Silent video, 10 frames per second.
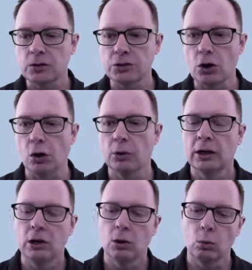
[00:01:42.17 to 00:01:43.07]

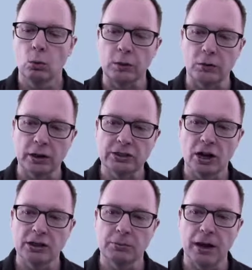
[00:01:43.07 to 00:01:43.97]
So we've already
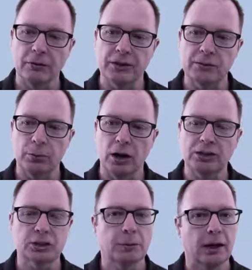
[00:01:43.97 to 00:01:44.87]
talked about this
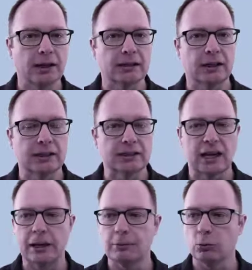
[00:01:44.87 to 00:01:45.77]
projects by
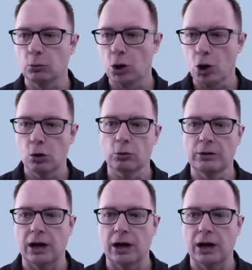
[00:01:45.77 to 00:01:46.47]
type row.